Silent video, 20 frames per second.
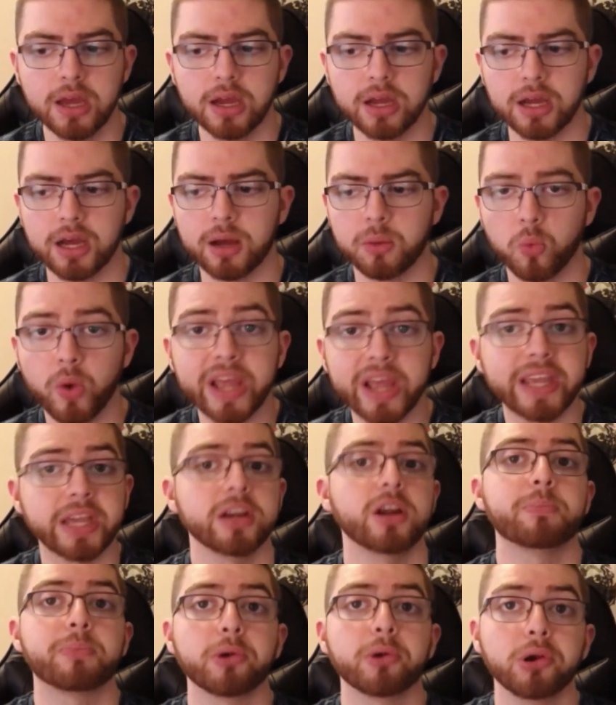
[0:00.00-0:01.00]
Waking
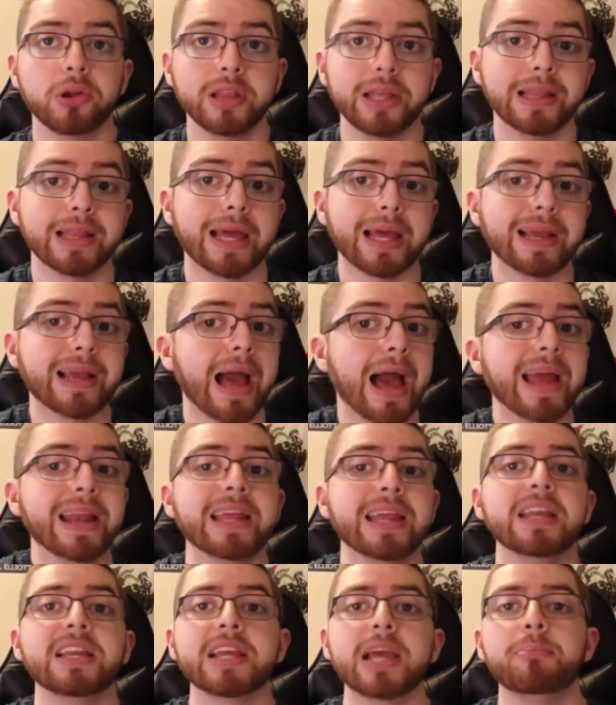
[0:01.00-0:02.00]
up early, like I
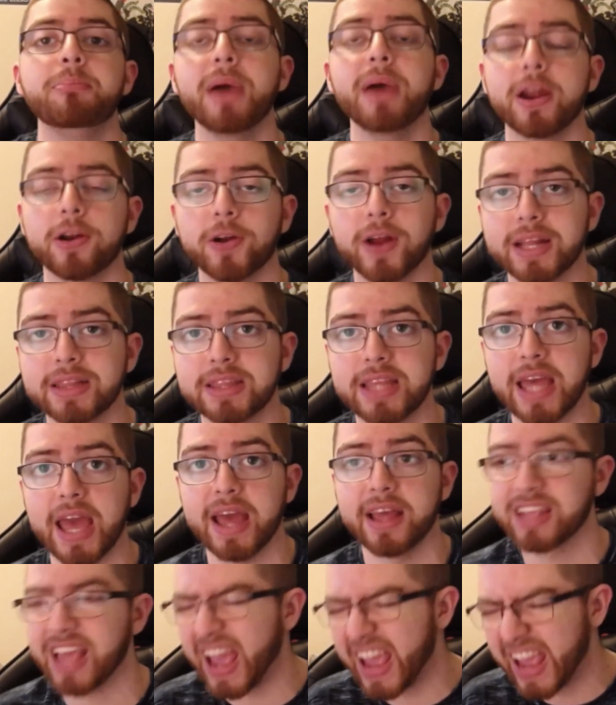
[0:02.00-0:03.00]
need to get better at
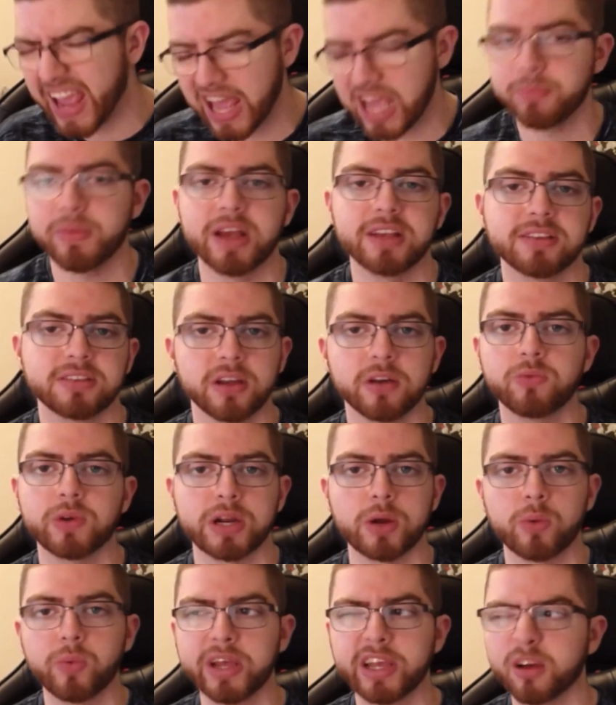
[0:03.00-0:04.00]
that. Yeah, I hate myself when
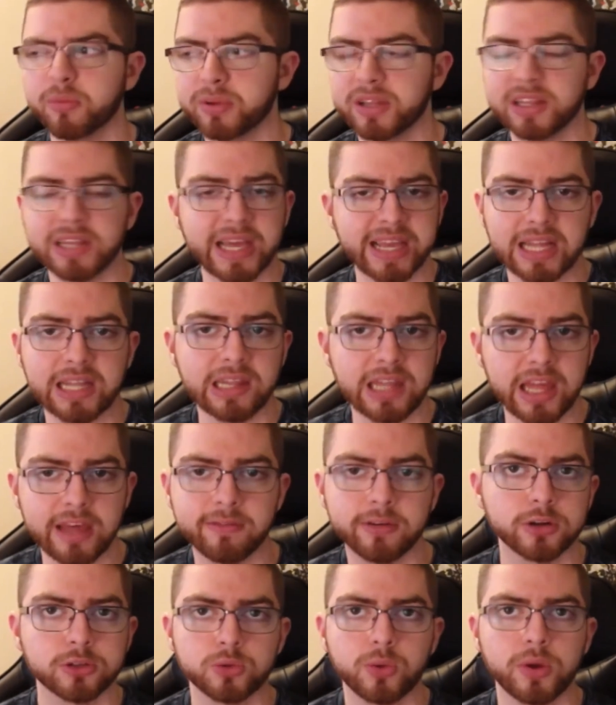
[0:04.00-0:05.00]
I wake up at like 11
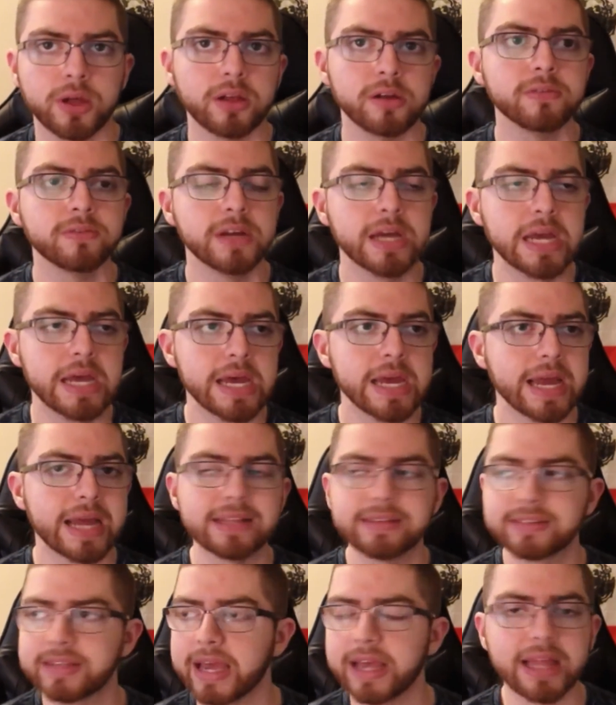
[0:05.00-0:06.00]
or 12 and
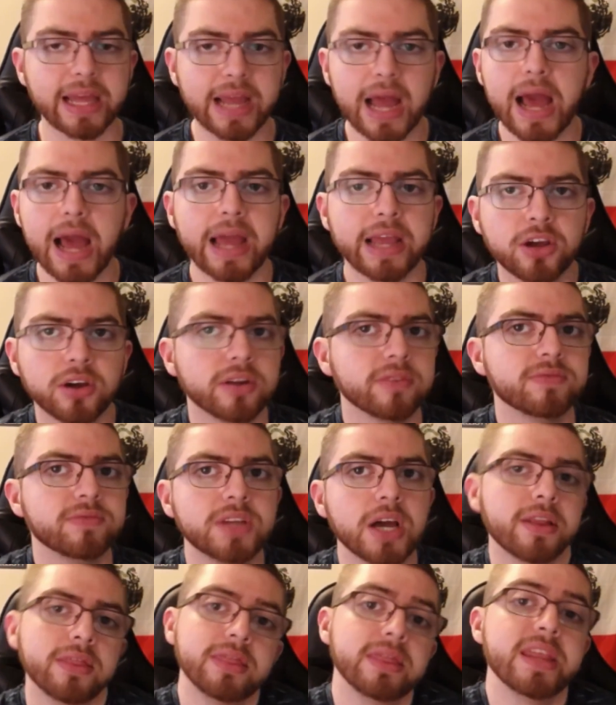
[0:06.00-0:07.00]
say like I could have
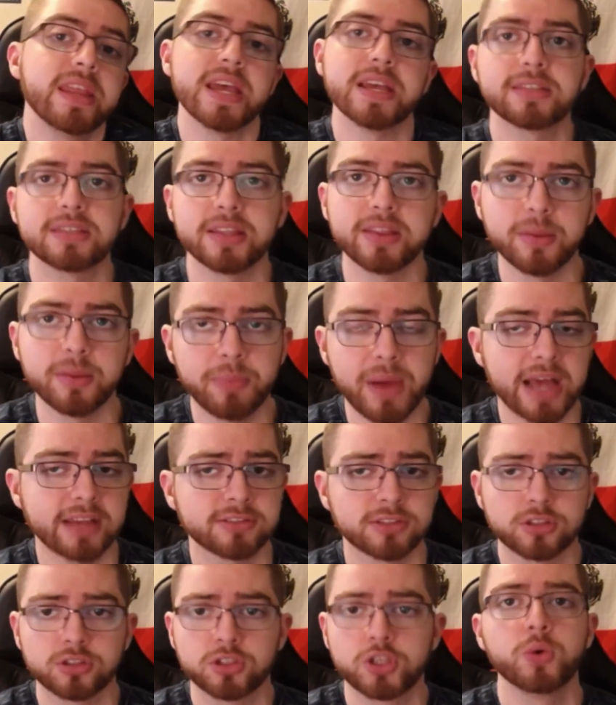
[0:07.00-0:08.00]
done this in the
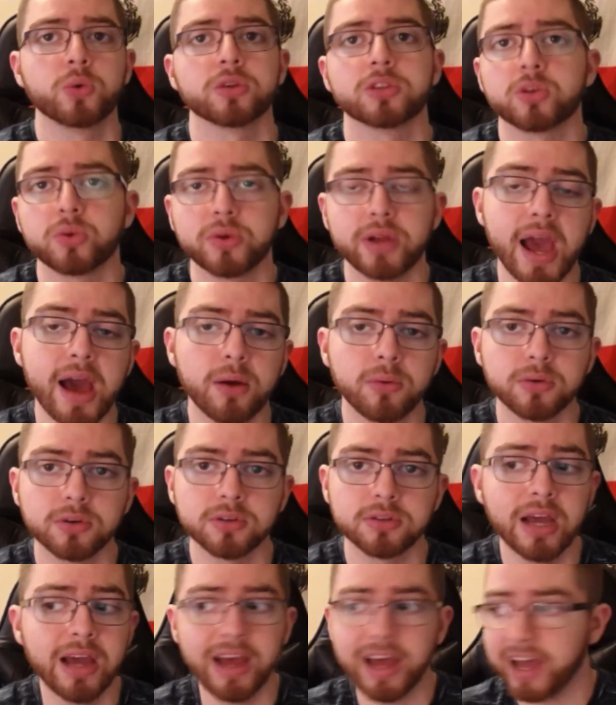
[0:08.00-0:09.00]
past 2 or 3 hours.
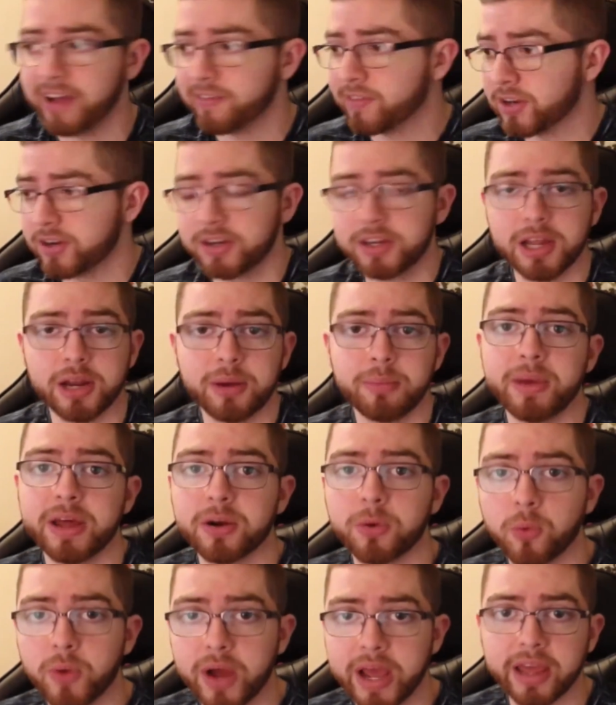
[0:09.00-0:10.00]
I could have done a
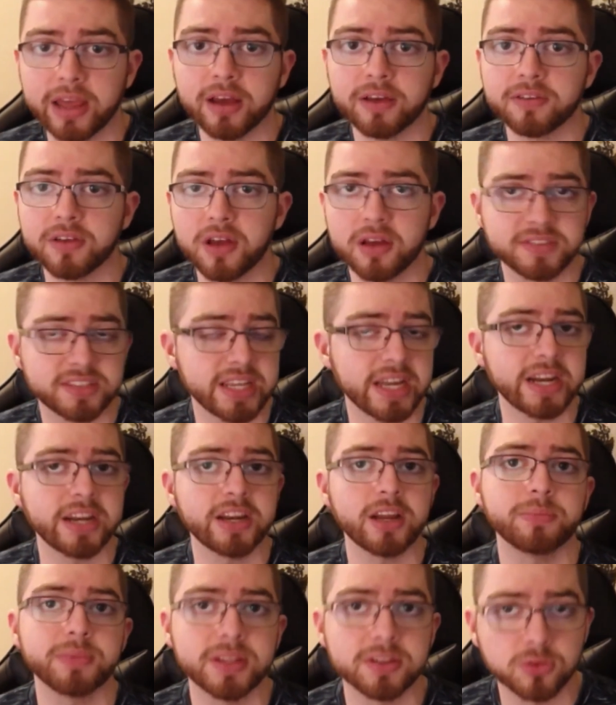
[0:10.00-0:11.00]
better way of setting
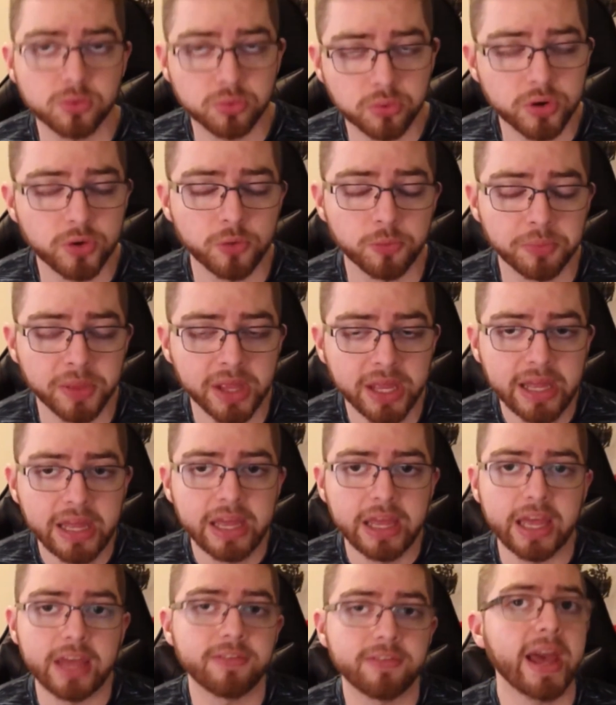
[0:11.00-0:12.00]
up this room
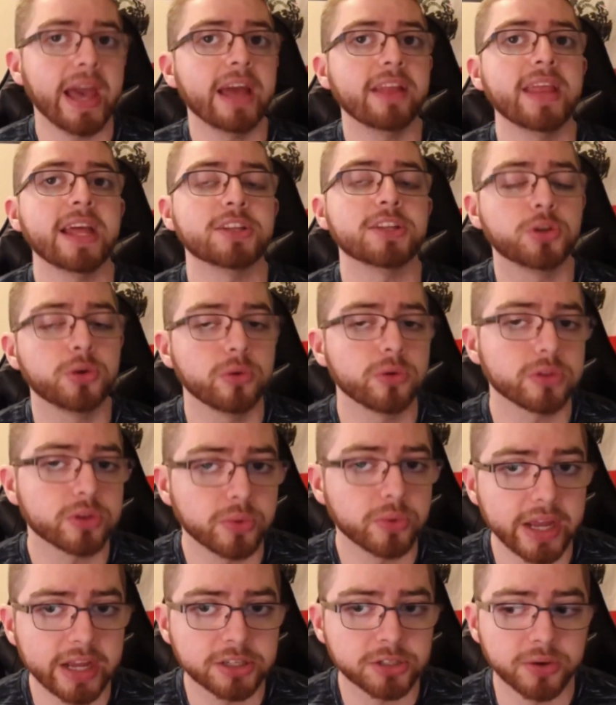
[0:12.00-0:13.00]
if I had that 2 or
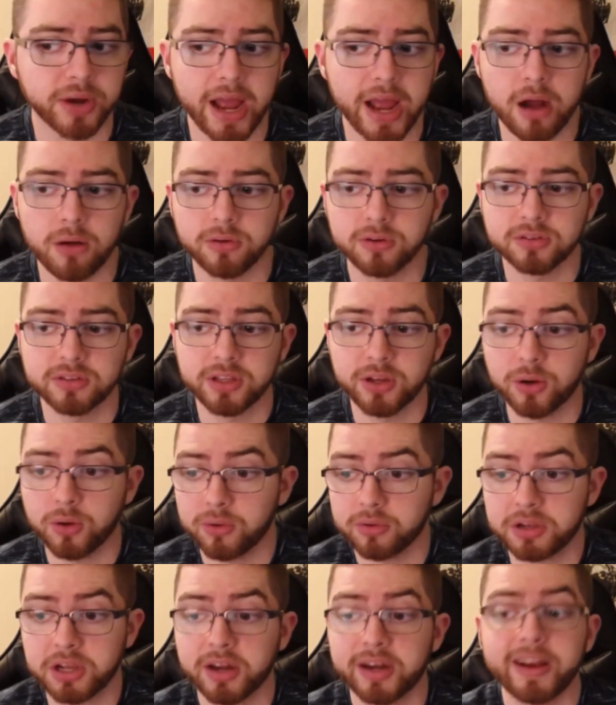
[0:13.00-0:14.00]
3 extra hours.
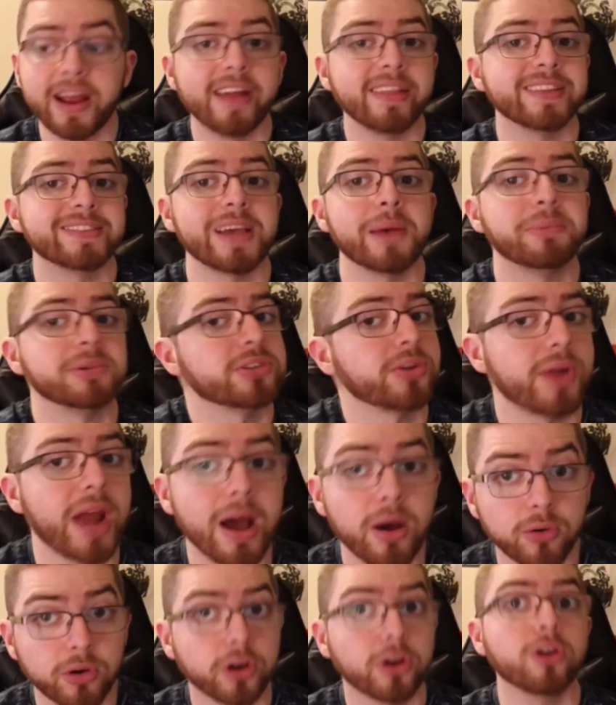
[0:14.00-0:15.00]
Could have gotten this episode
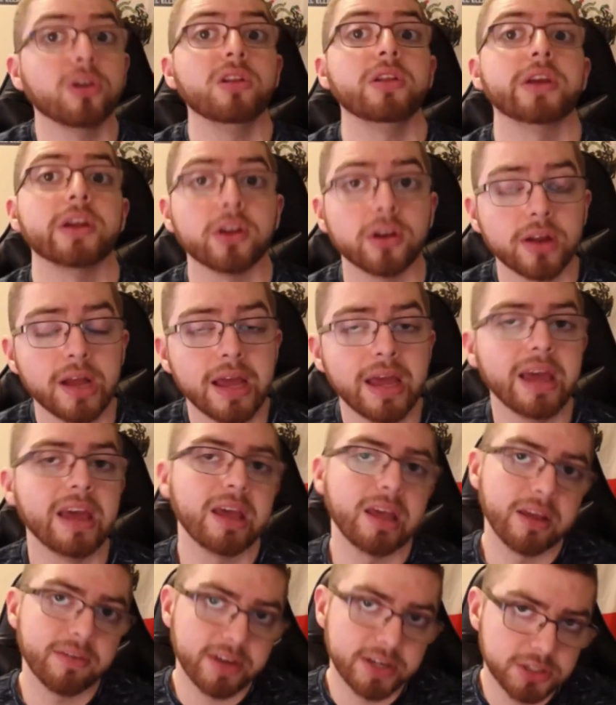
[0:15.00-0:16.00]
out earlier
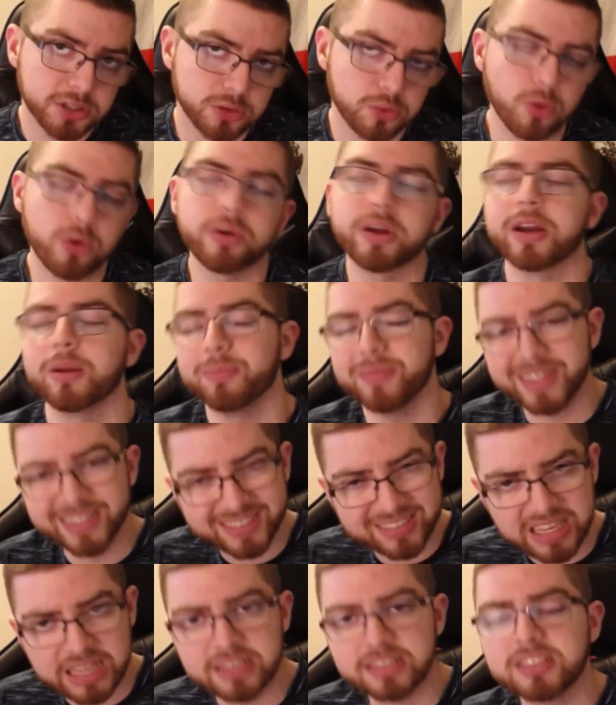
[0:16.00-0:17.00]
if I just woken up.
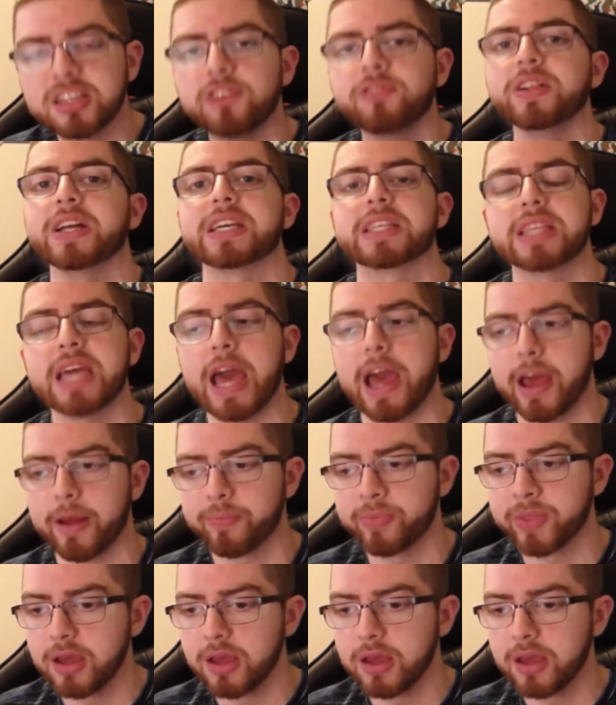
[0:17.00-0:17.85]
Stuff like that.